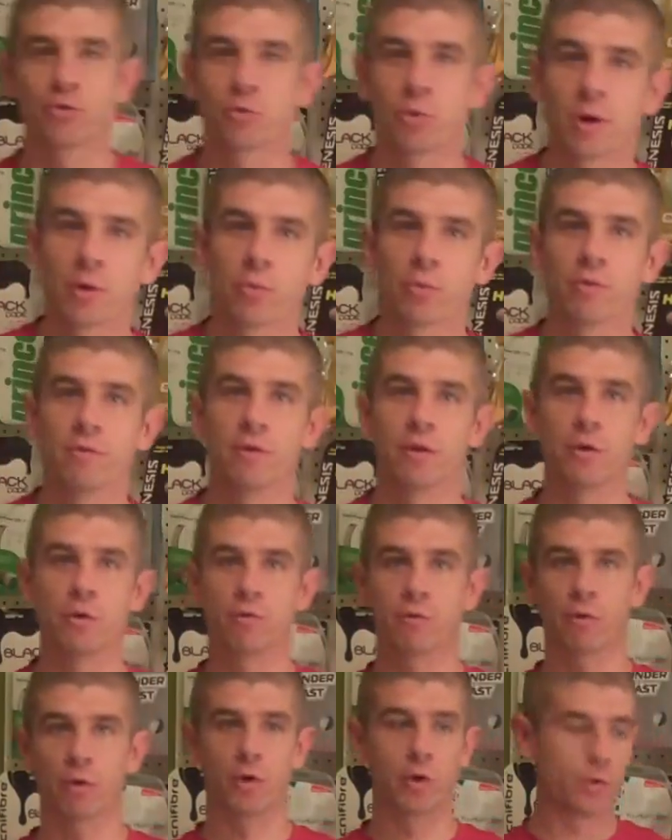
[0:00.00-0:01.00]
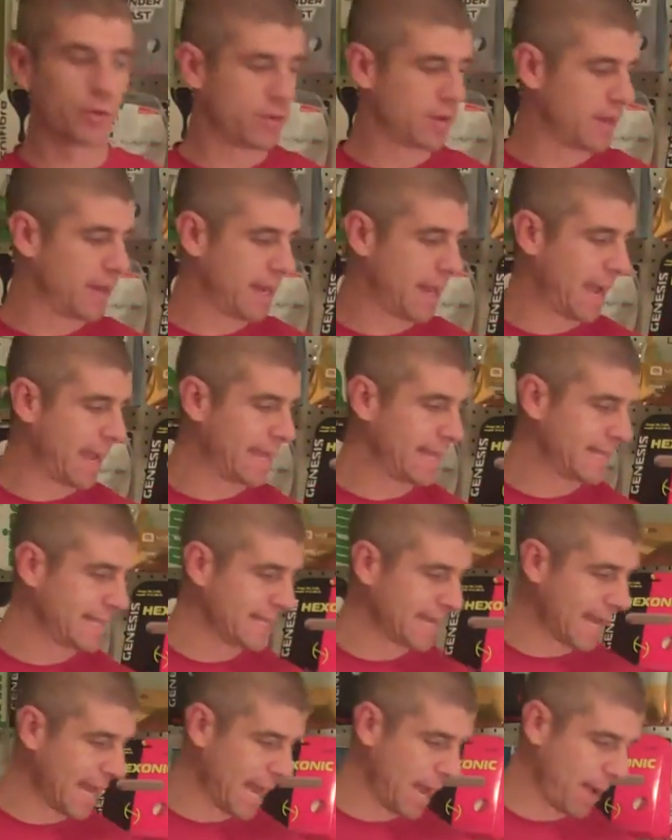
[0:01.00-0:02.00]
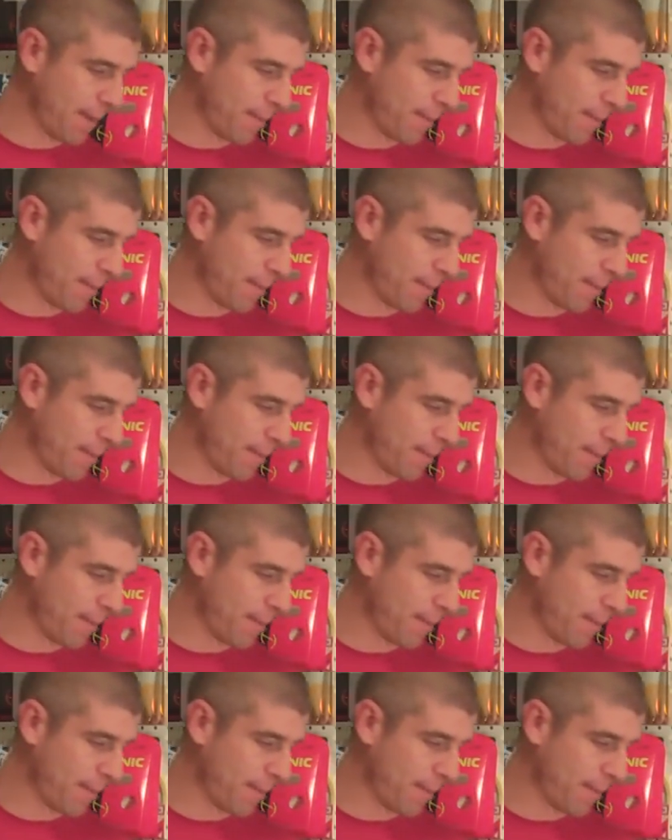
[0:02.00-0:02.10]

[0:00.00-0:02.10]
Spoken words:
string review for you tonight.